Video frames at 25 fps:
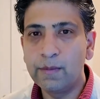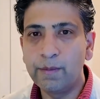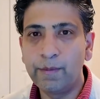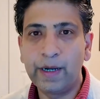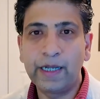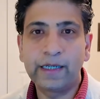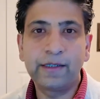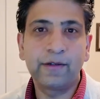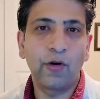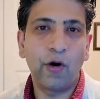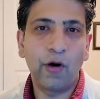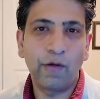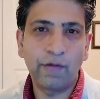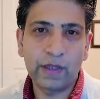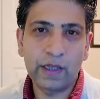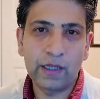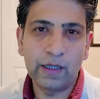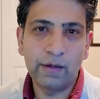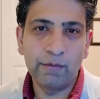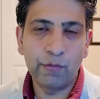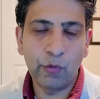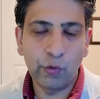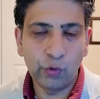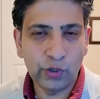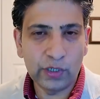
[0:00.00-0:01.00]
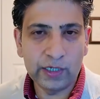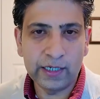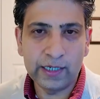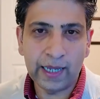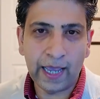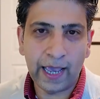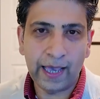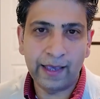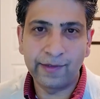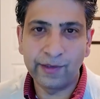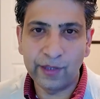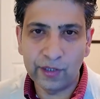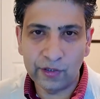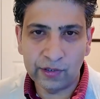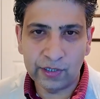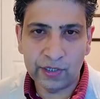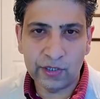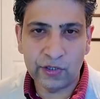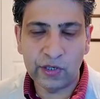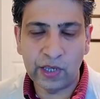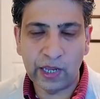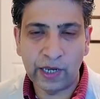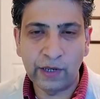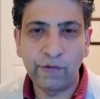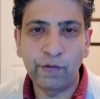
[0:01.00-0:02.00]
But obviously Modi has
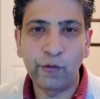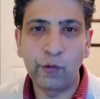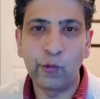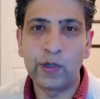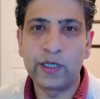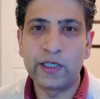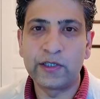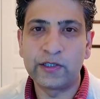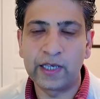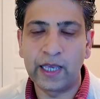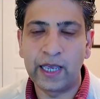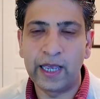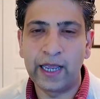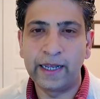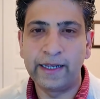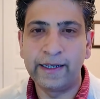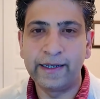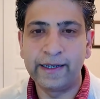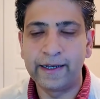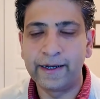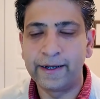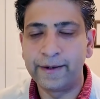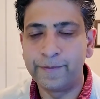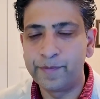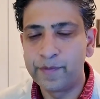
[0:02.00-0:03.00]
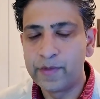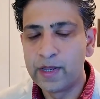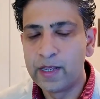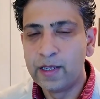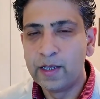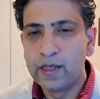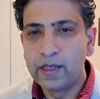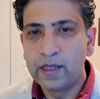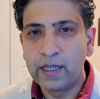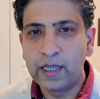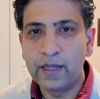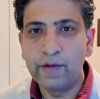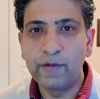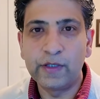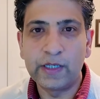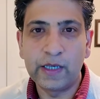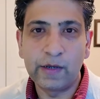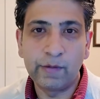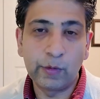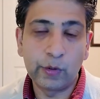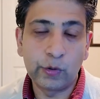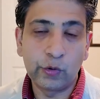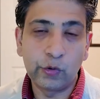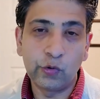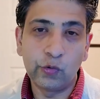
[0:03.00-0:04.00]
his influence, and he was
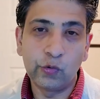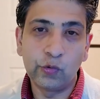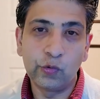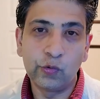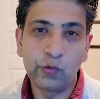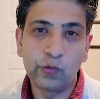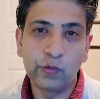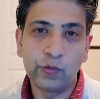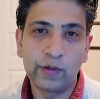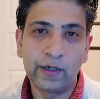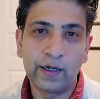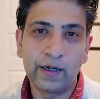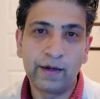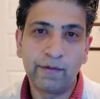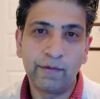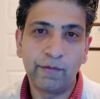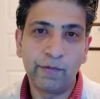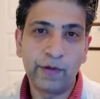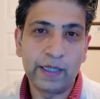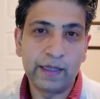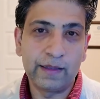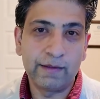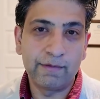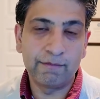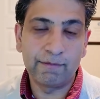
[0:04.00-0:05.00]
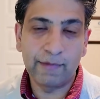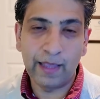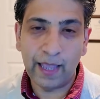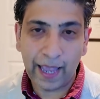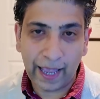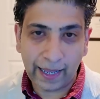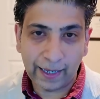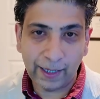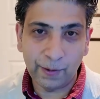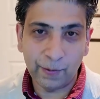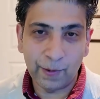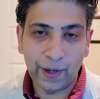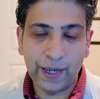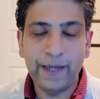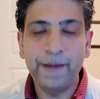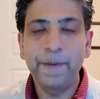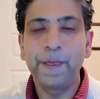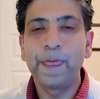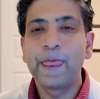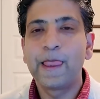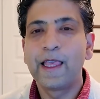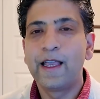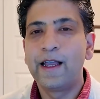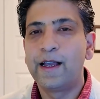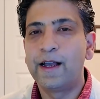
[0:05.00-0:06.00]
able to win anyway.
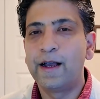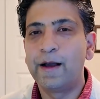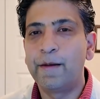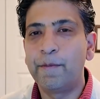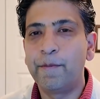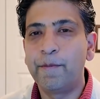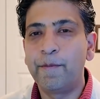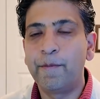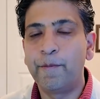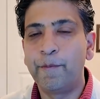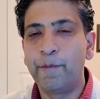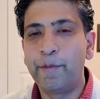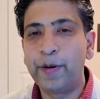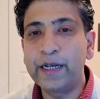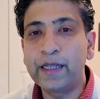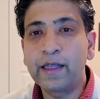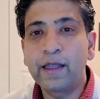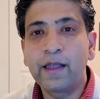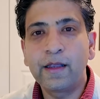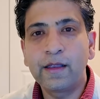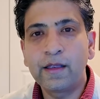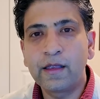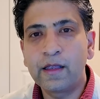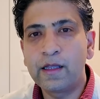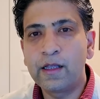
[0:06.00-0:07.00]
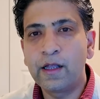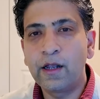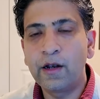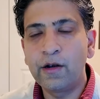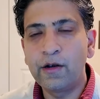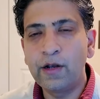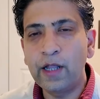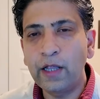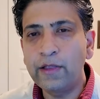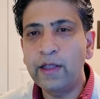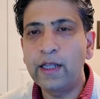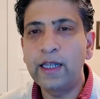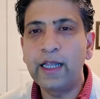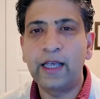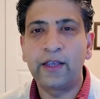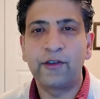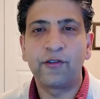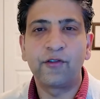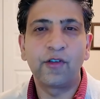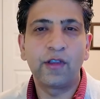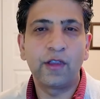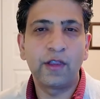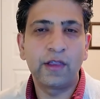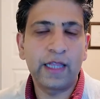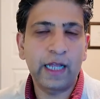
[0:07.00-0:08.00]
But
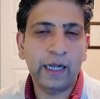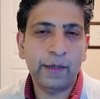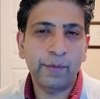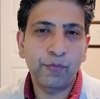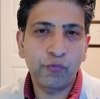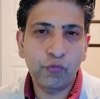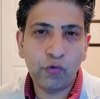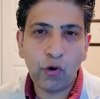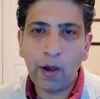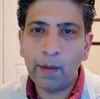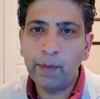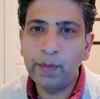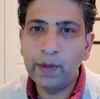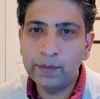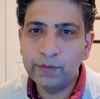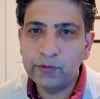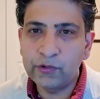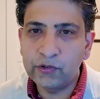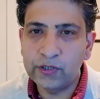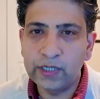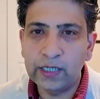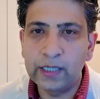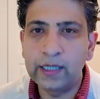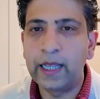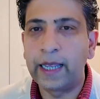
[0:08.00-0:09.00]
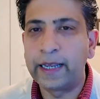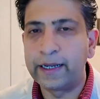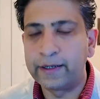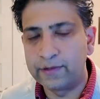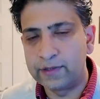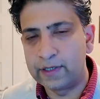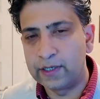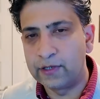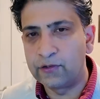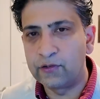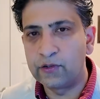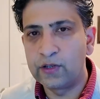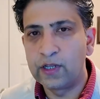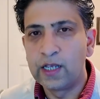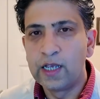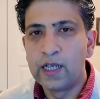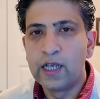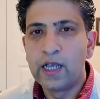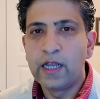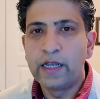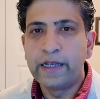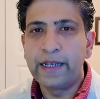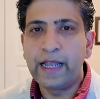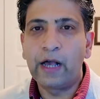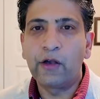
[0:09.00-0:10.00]
nonetheless, that problem still exists.
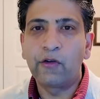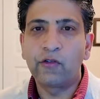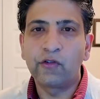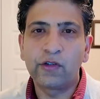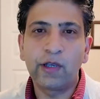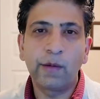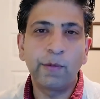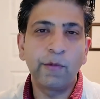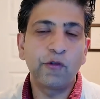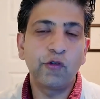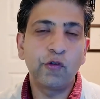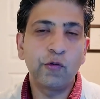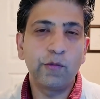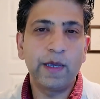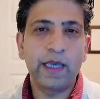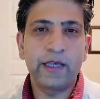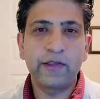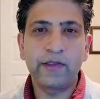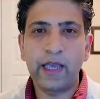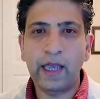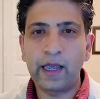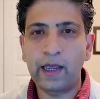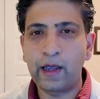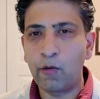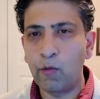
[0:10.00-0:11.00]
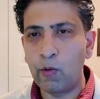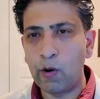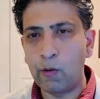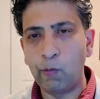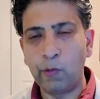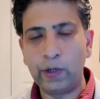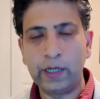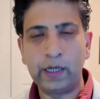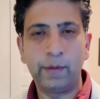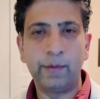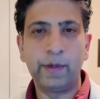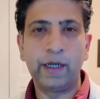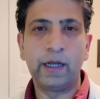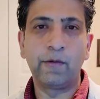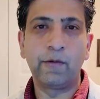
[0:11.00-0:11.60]
Now, some of you may say, oh, wait a